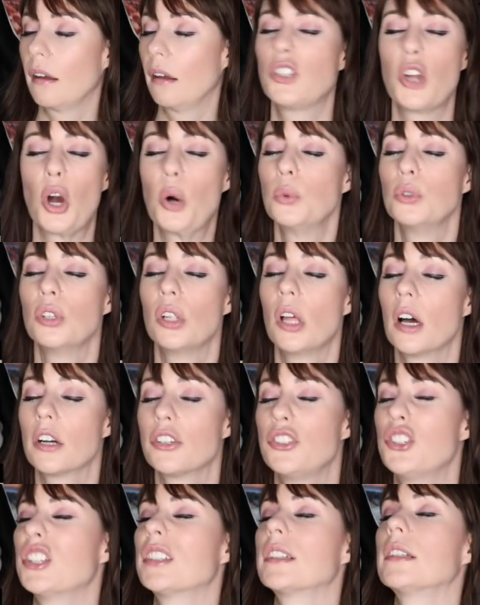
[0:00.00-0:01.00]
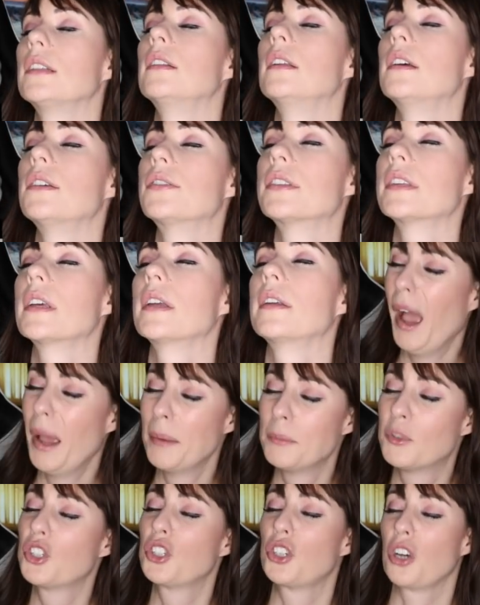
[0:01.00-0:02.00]
Don't look, just listen.
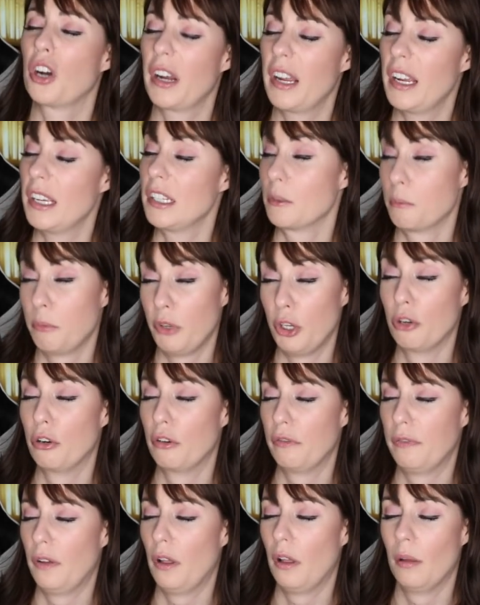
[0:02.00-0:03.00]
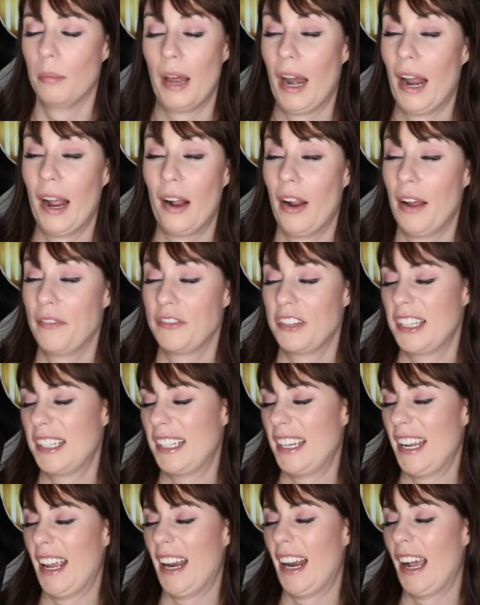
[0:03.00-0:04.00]
I'm sure he's beautiful, but I have to
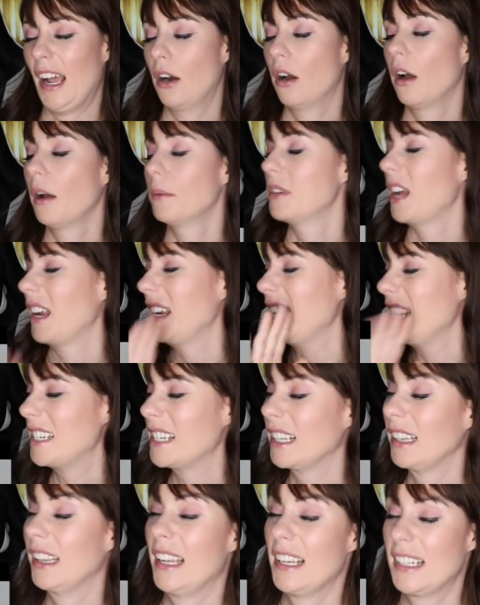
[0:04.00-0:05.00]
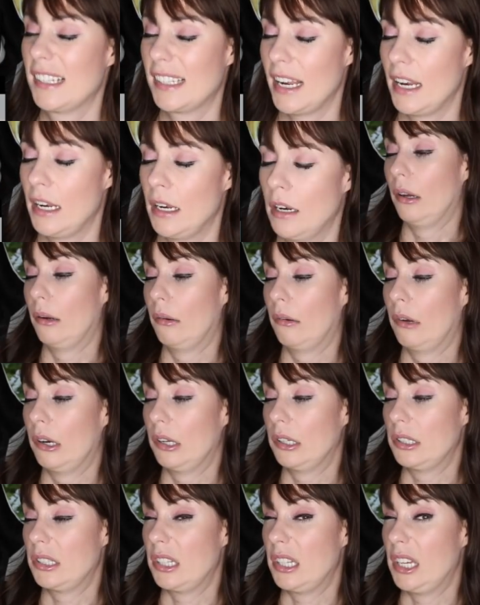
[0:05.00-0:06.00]
see it. I need to listen. I
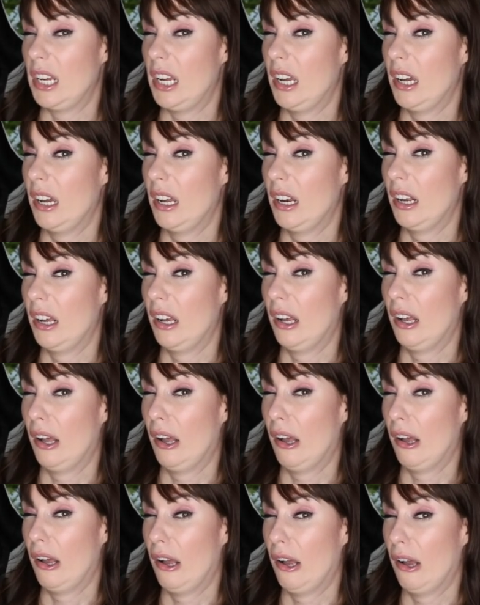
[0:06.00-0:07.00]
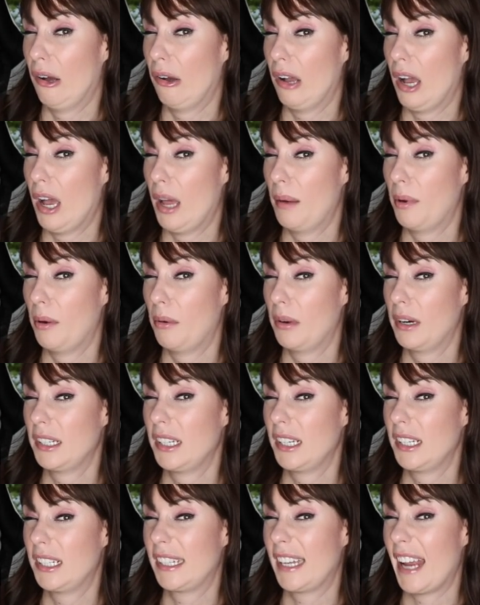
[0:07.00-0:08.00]
want to see it. Oh, God, but what
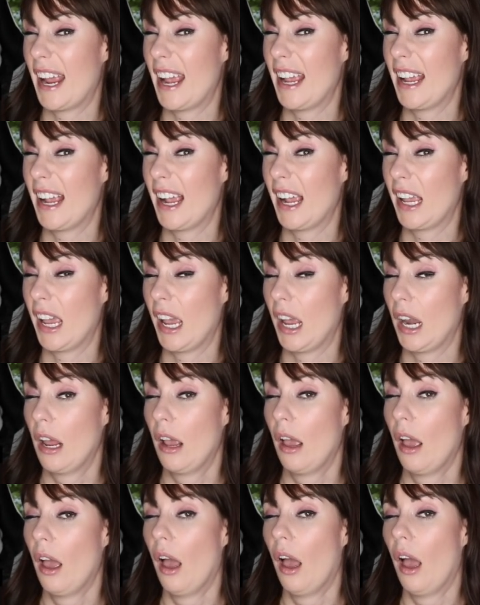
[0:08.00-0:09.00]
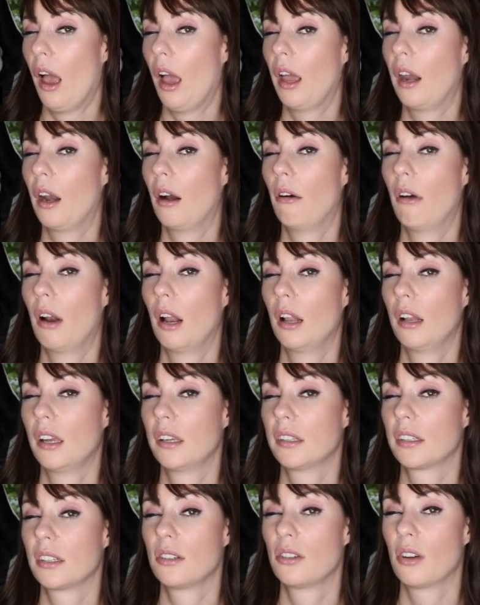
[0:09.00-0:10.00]
is he saying? I don't want to
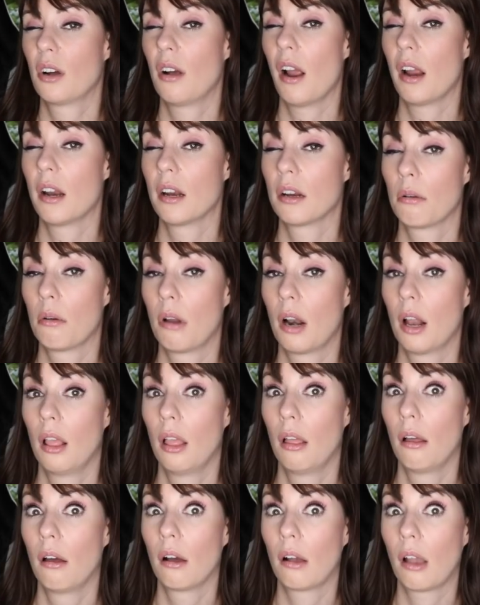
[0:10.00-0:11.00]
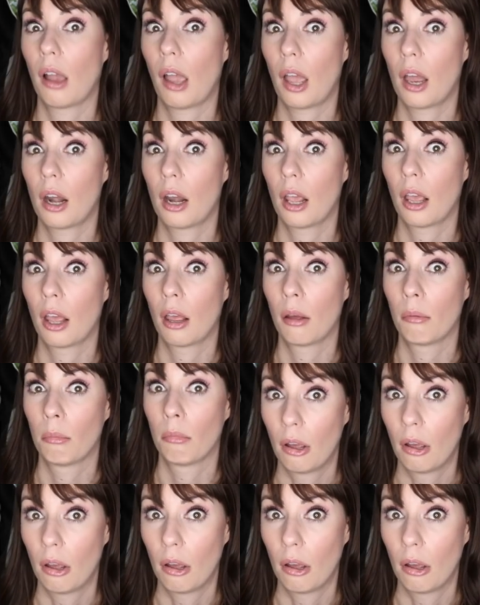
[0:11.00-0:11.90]
listen to her. I didn't want to look at him.